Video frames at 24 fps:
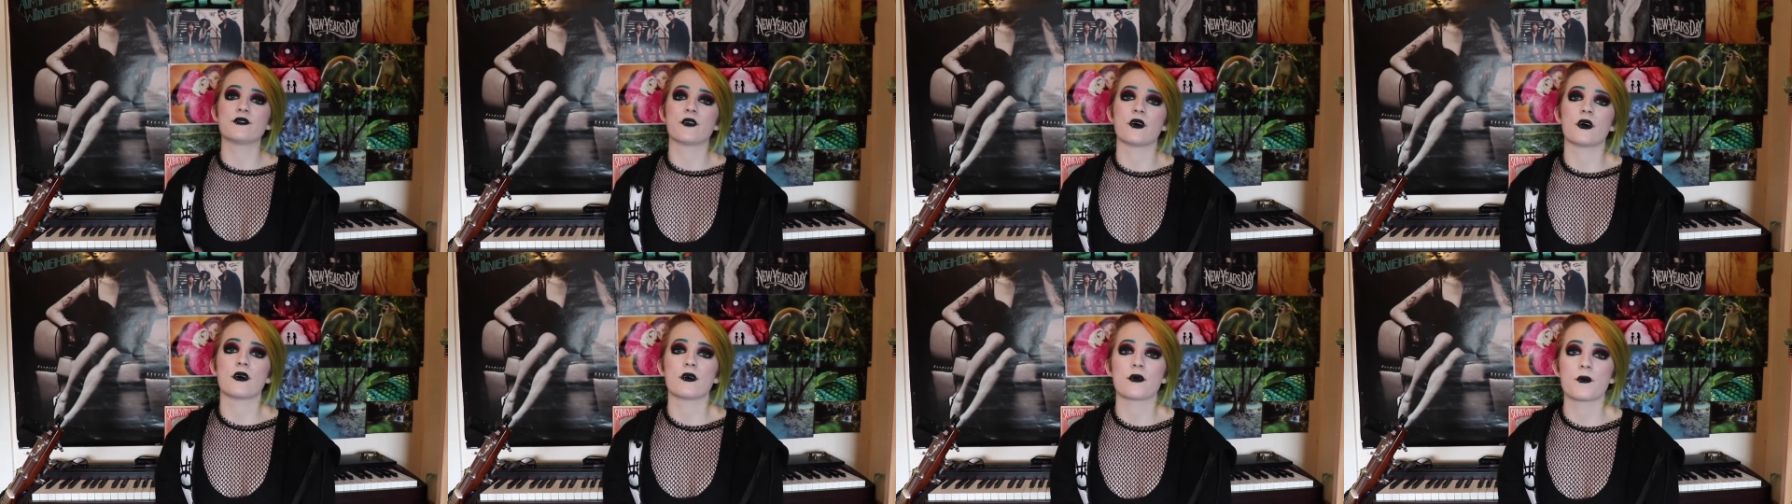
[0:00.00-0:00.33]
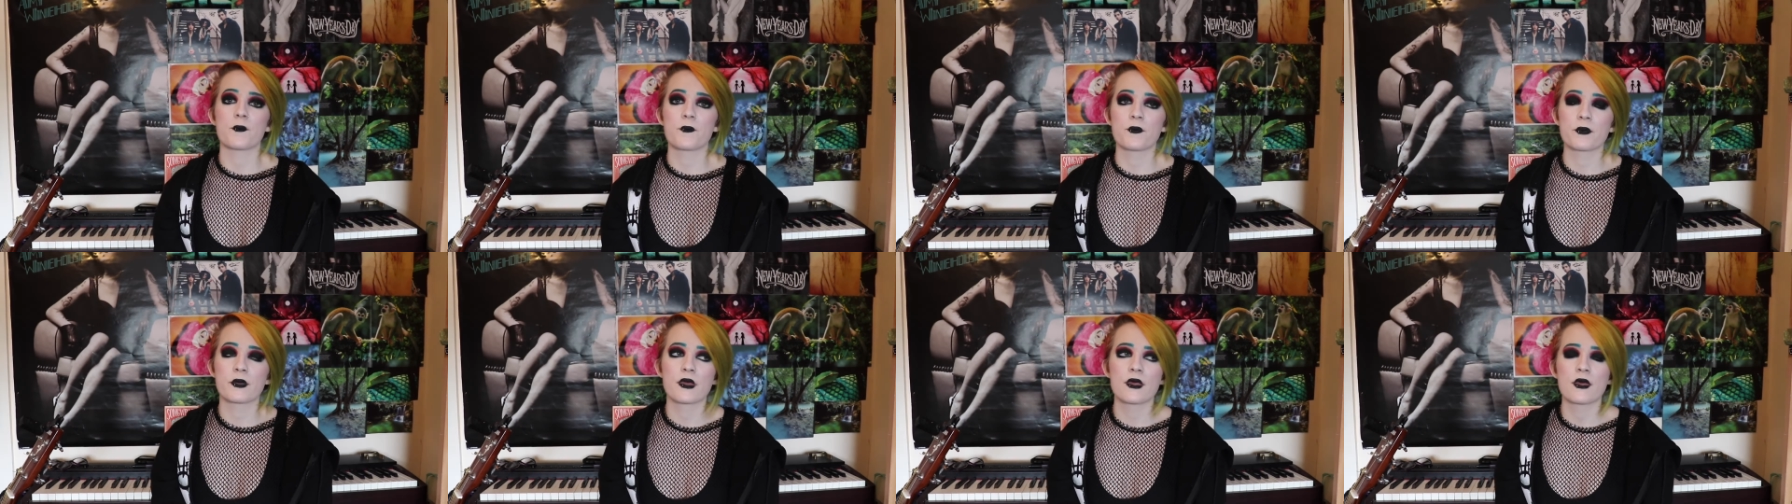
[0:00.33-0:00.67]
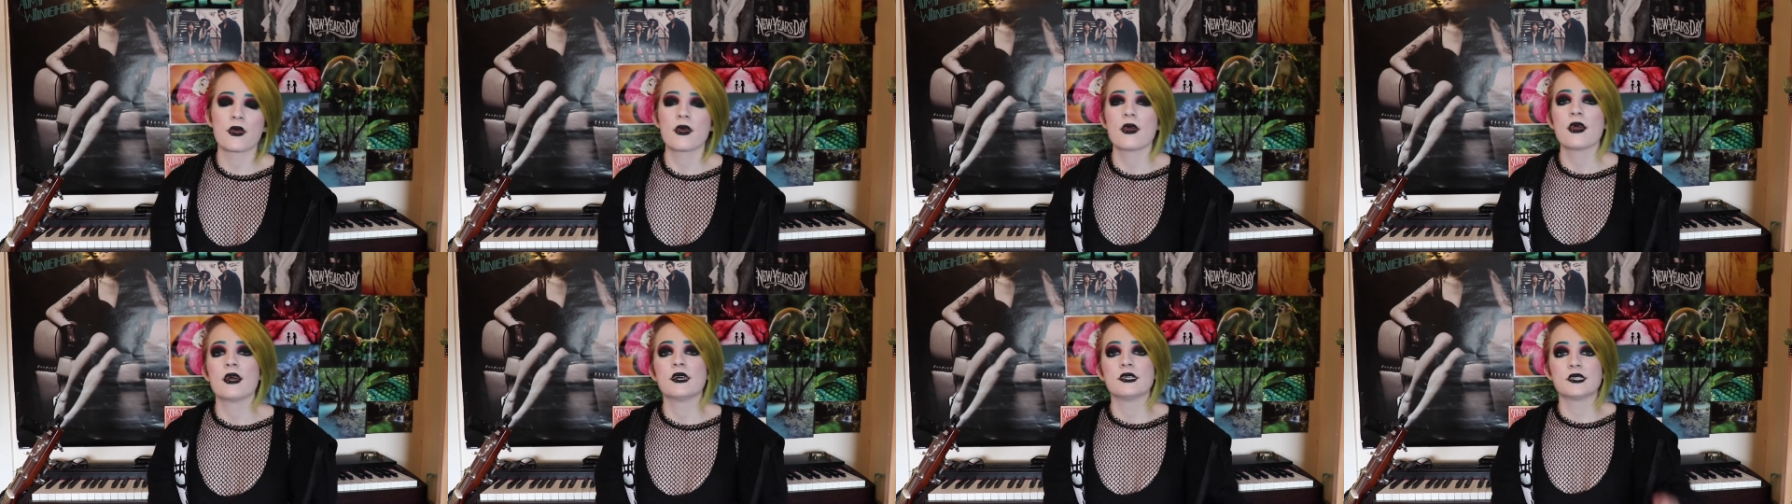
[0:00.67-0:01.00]
of all,
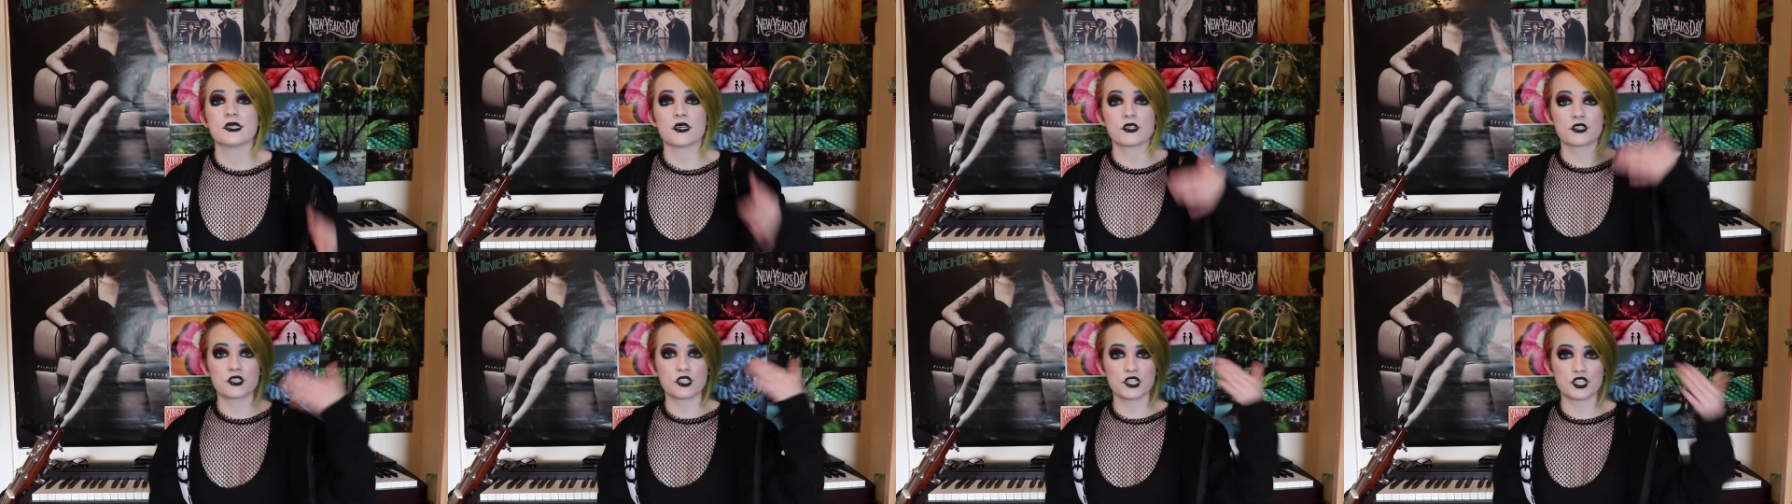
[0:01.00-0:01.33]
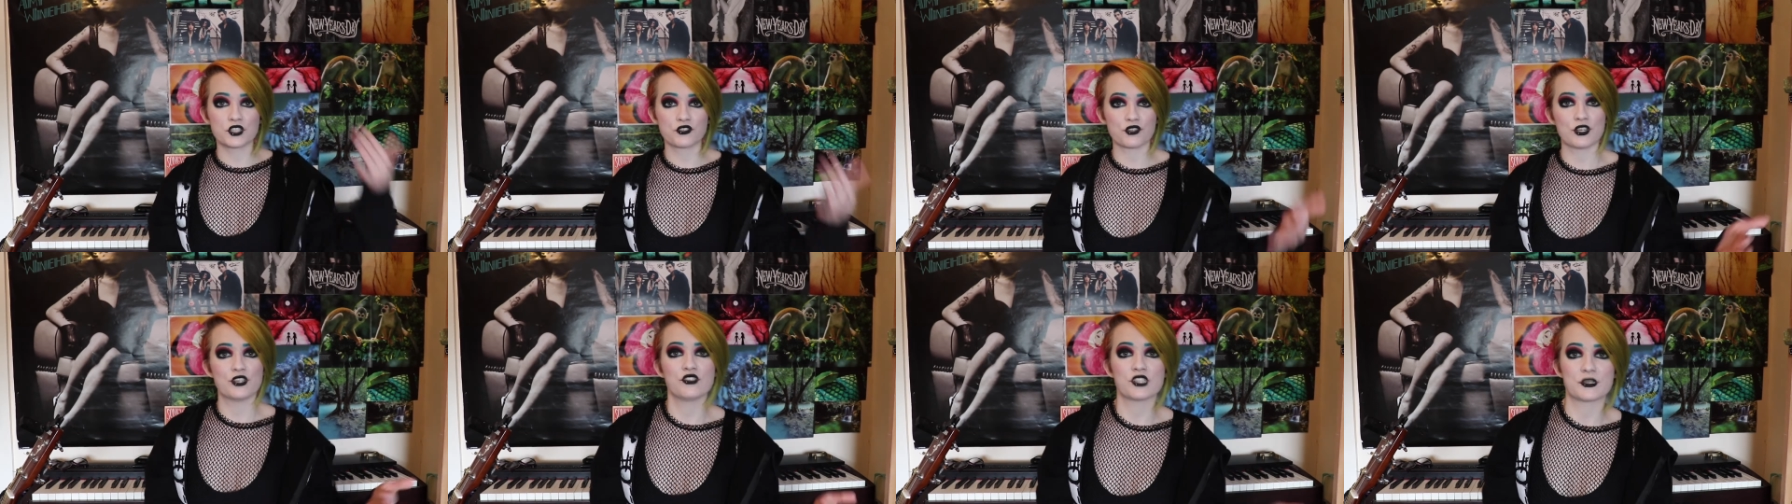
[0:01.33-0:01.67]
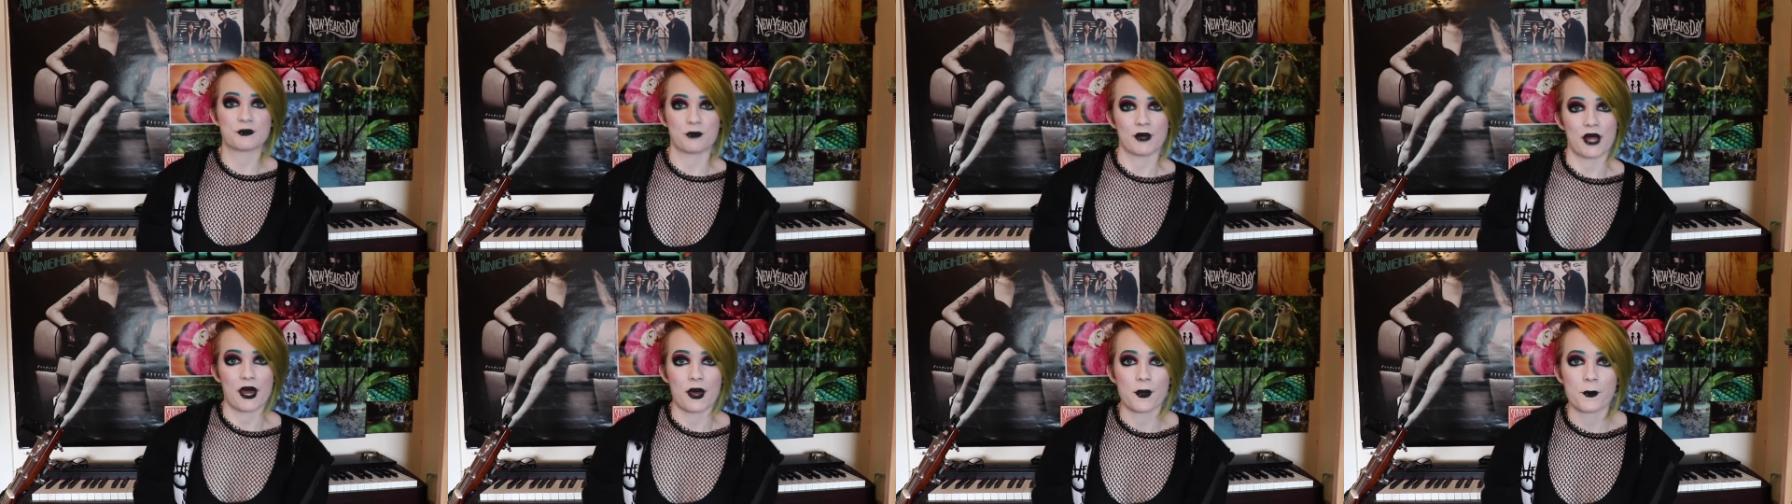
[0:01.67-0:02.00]
Doctor Strange's
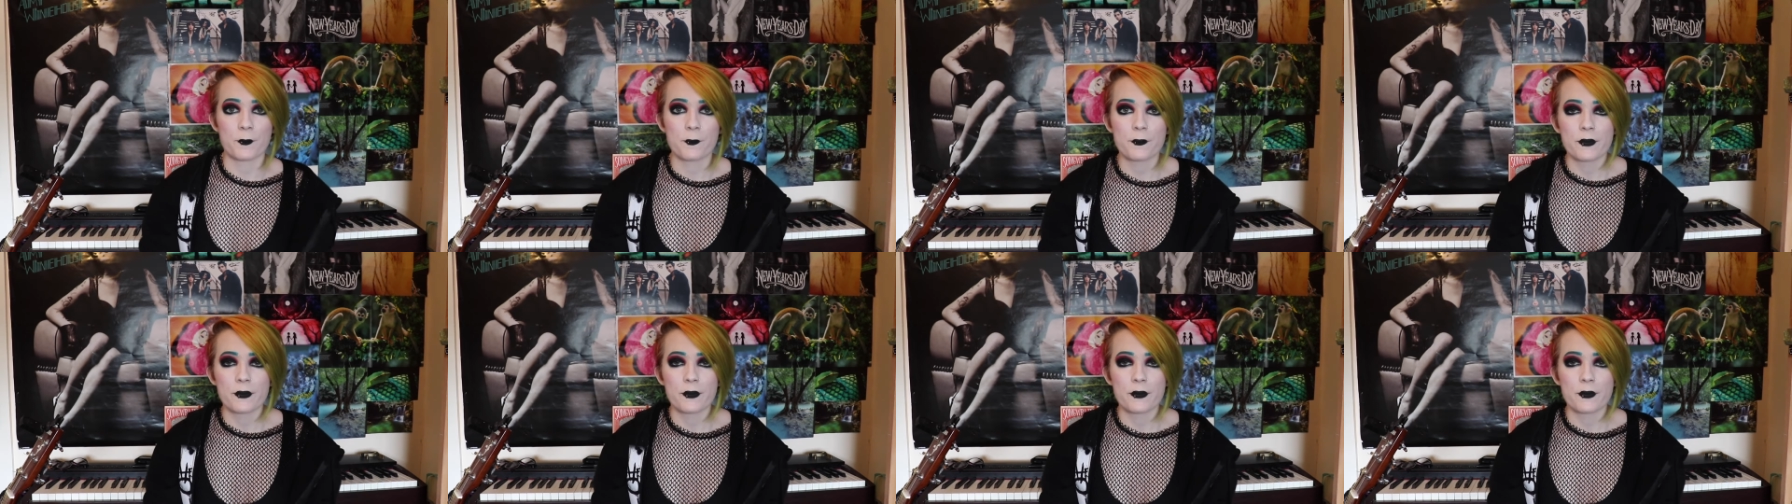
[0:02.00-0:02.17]
plan.